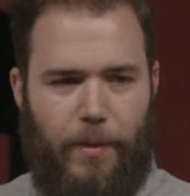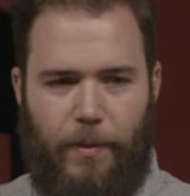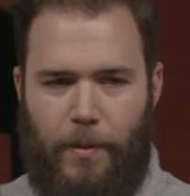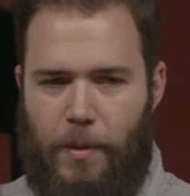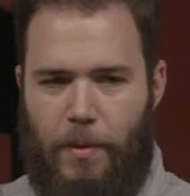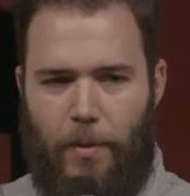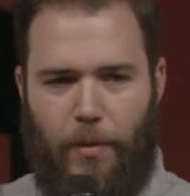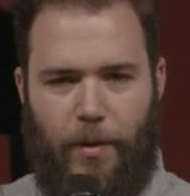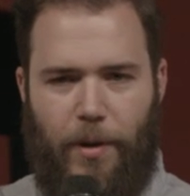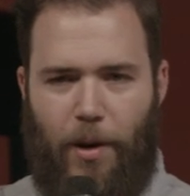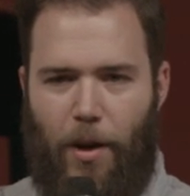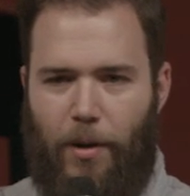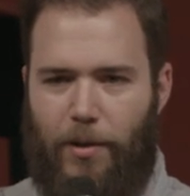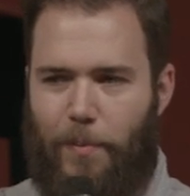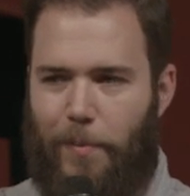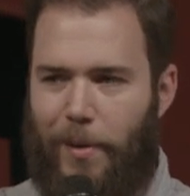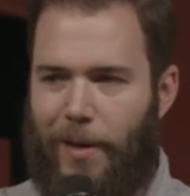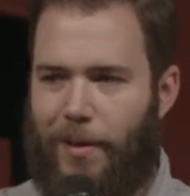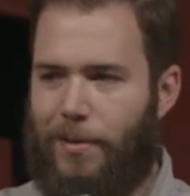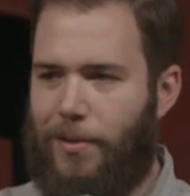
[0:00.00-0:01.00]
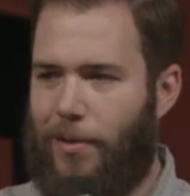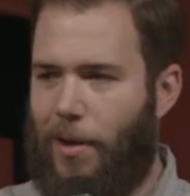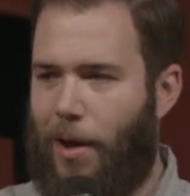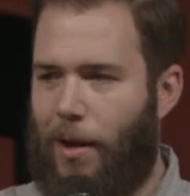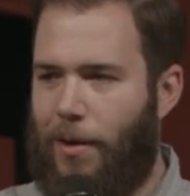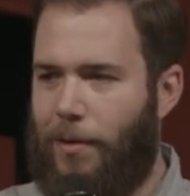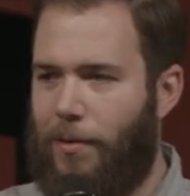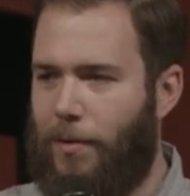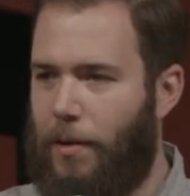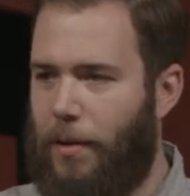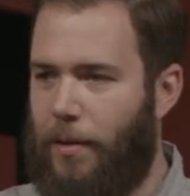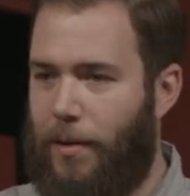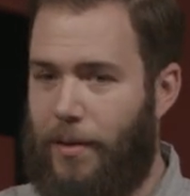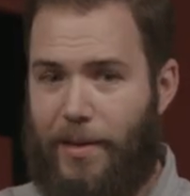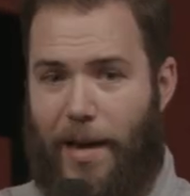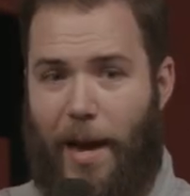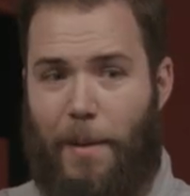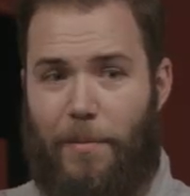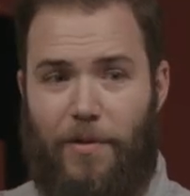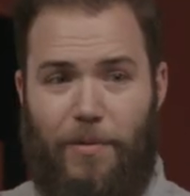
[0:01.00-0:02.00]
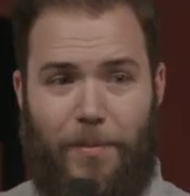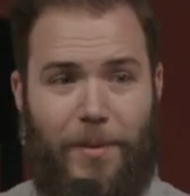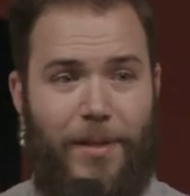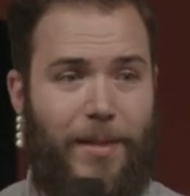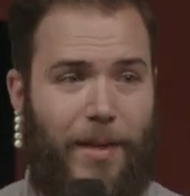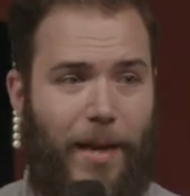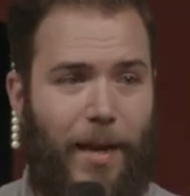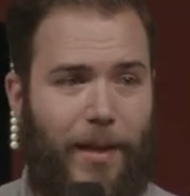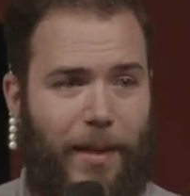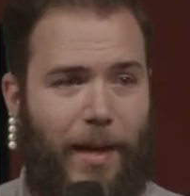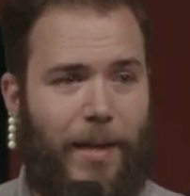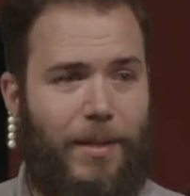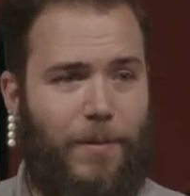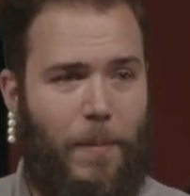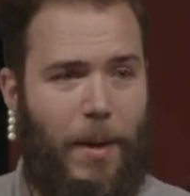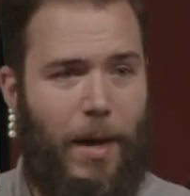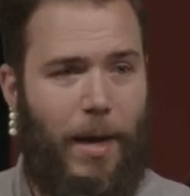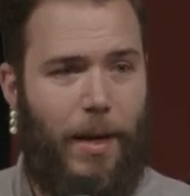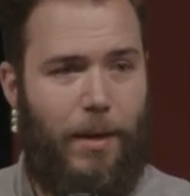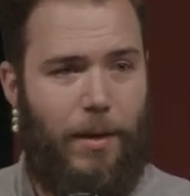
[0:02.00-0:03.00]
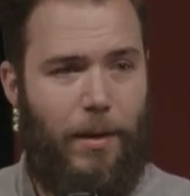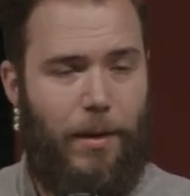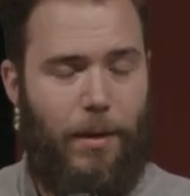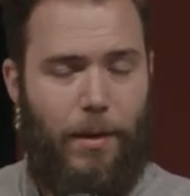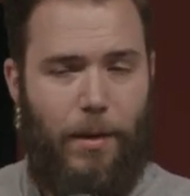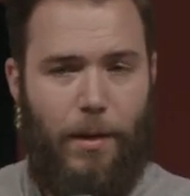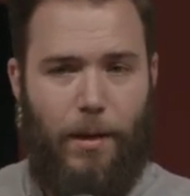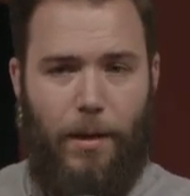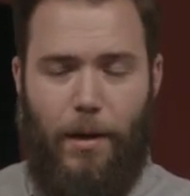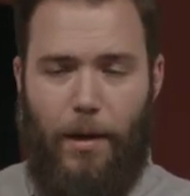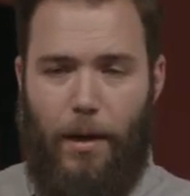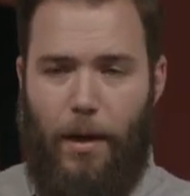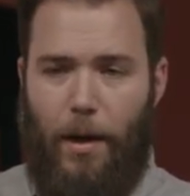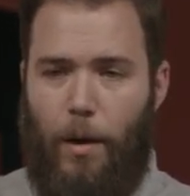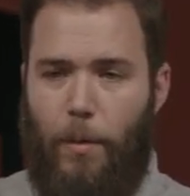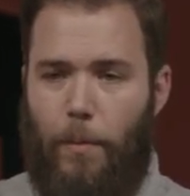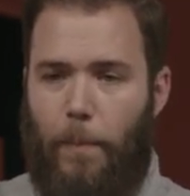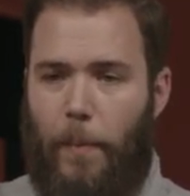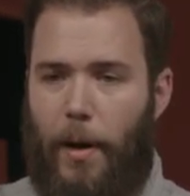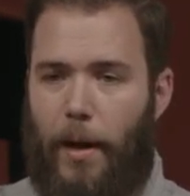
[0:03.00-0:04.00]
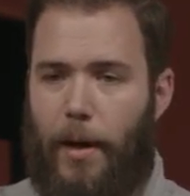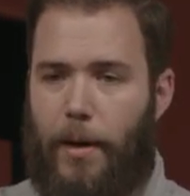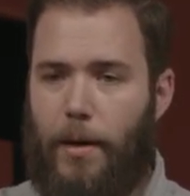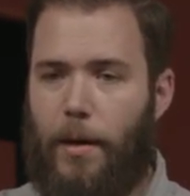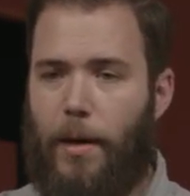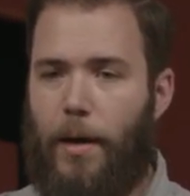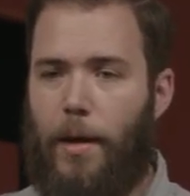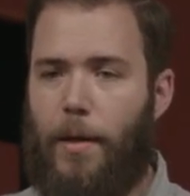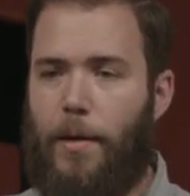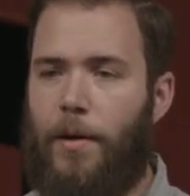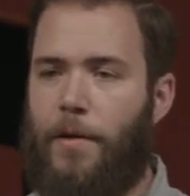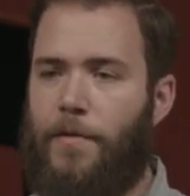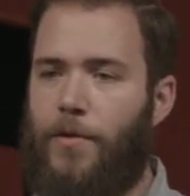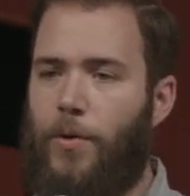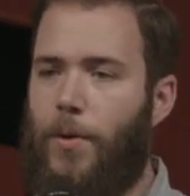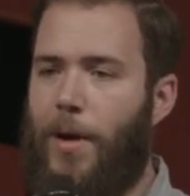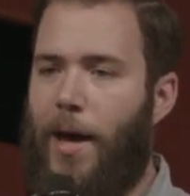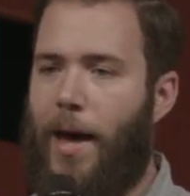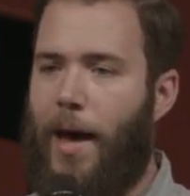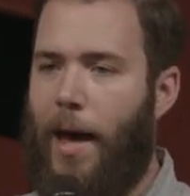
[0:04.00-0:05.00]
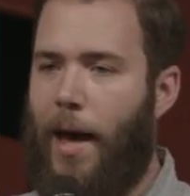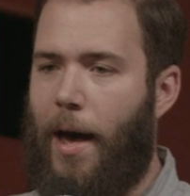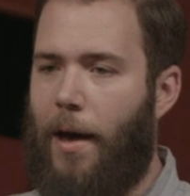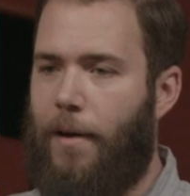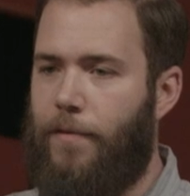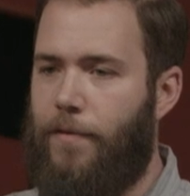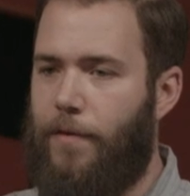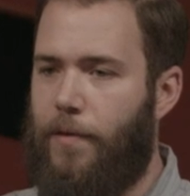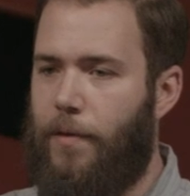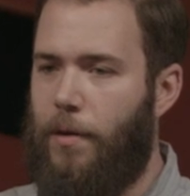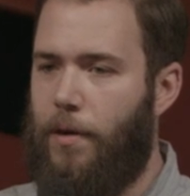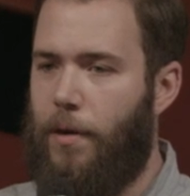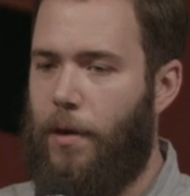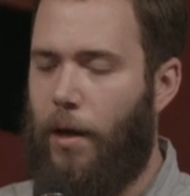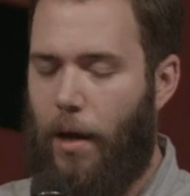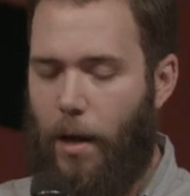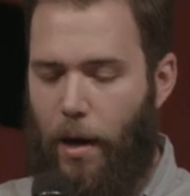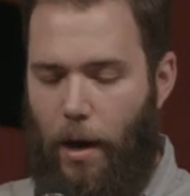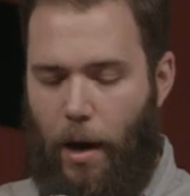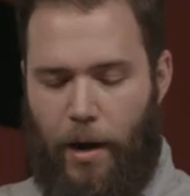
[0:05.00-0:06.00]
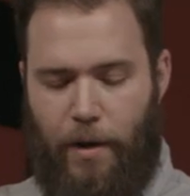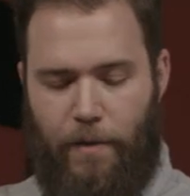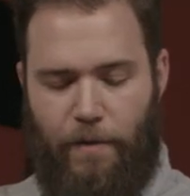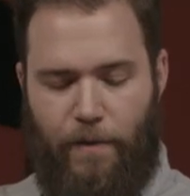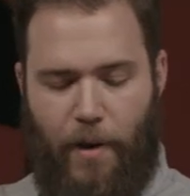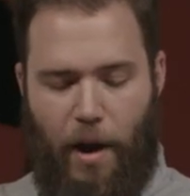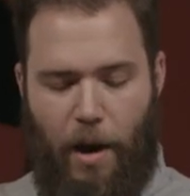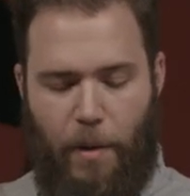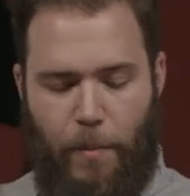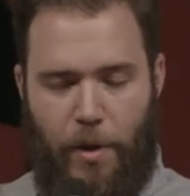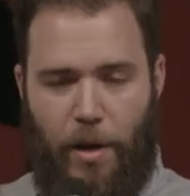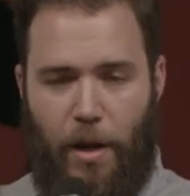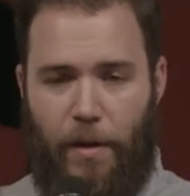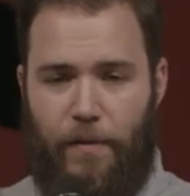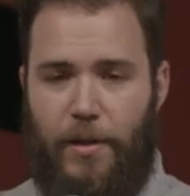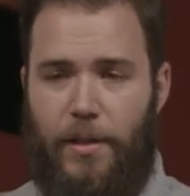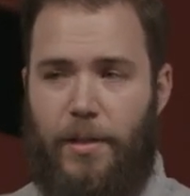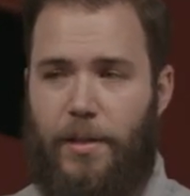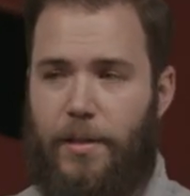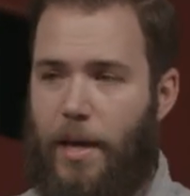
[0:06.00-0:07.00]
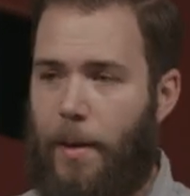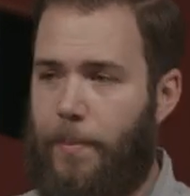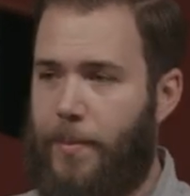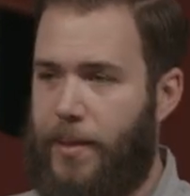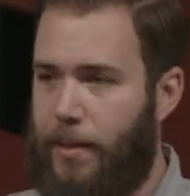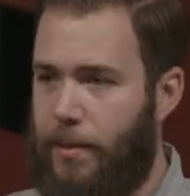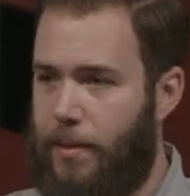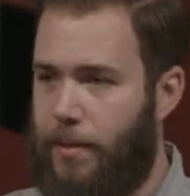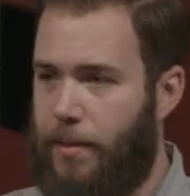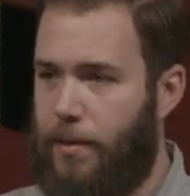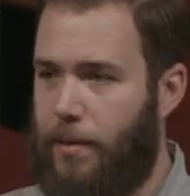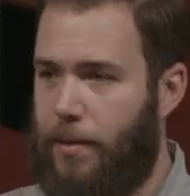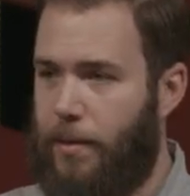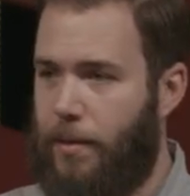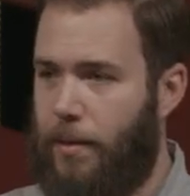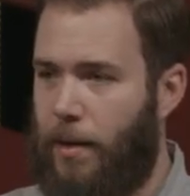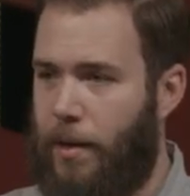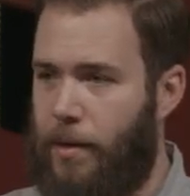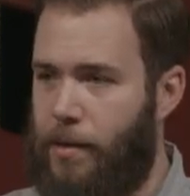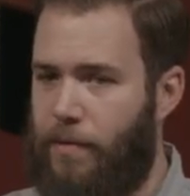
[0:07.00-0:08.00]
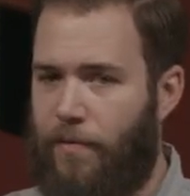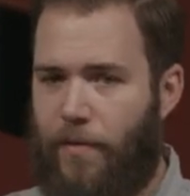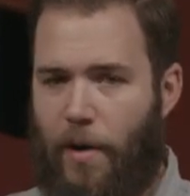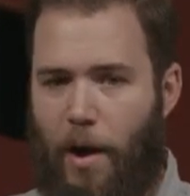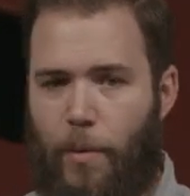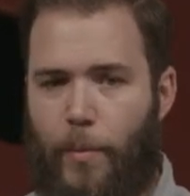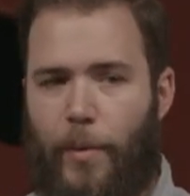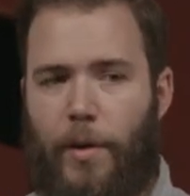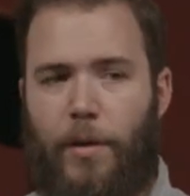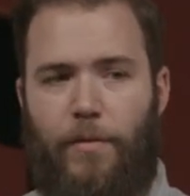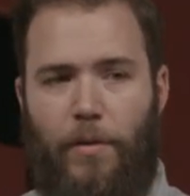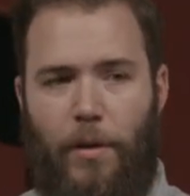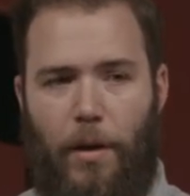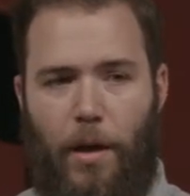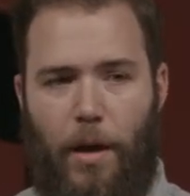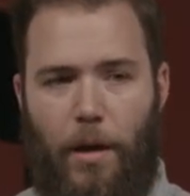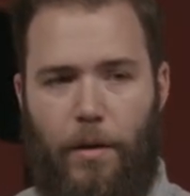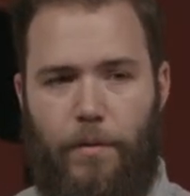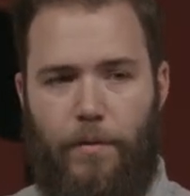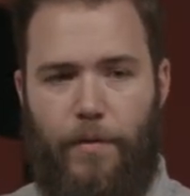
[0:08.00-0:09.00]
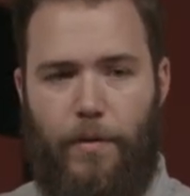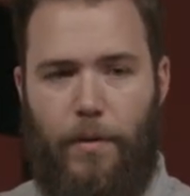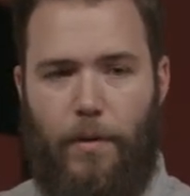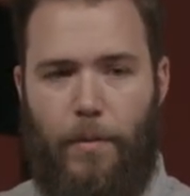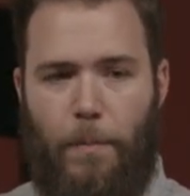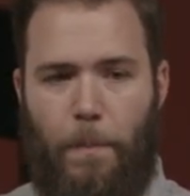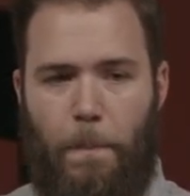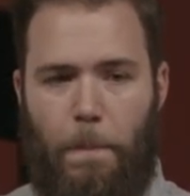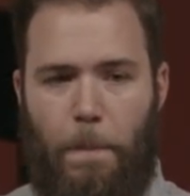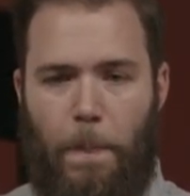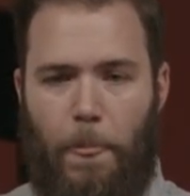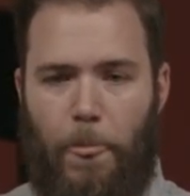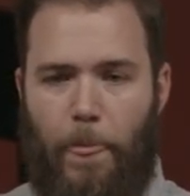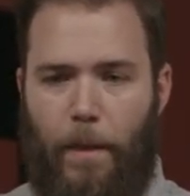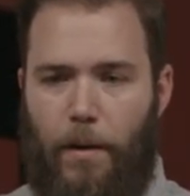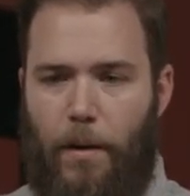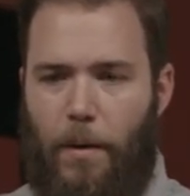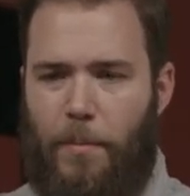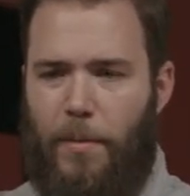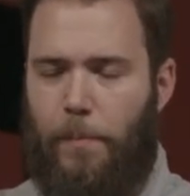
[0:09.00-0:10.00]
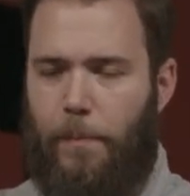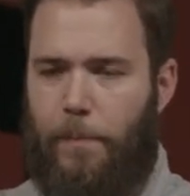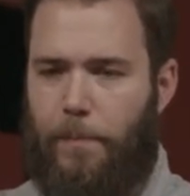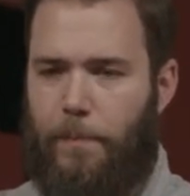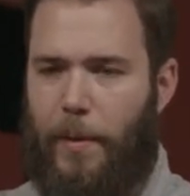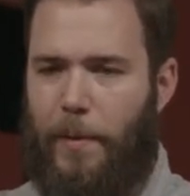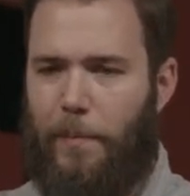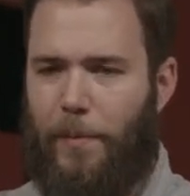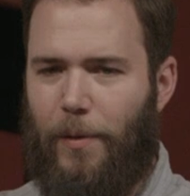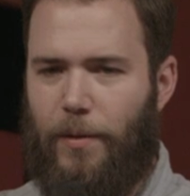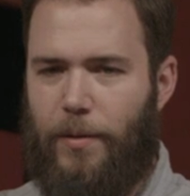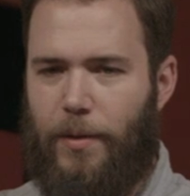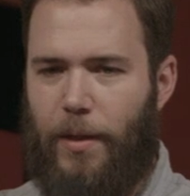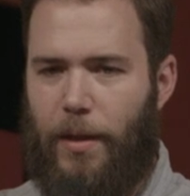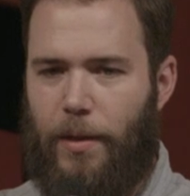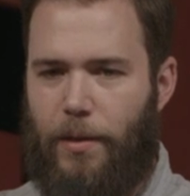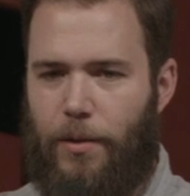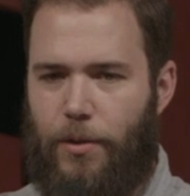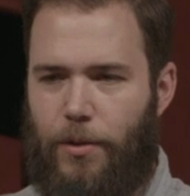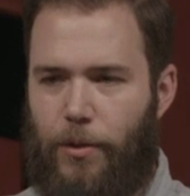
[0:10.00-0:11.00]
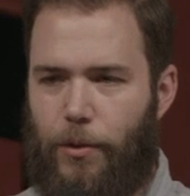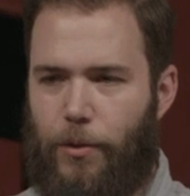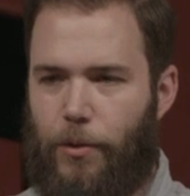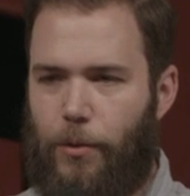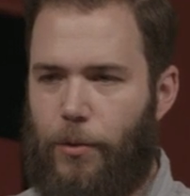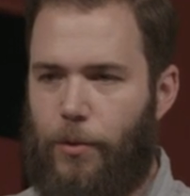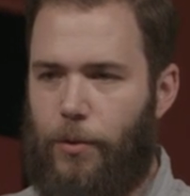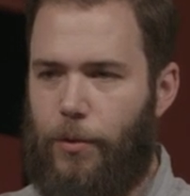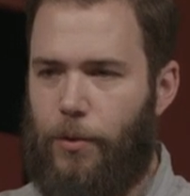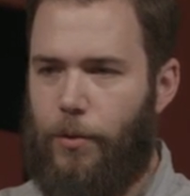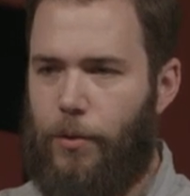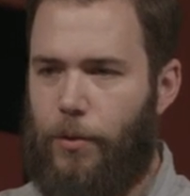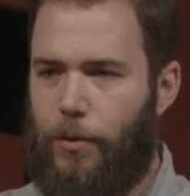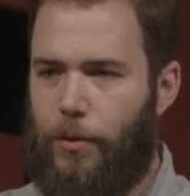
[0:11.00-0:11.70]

you know, it all depends on the type of mistake that's made. But if you have an environment of acceptance, an environment of love, I mean, people tend to,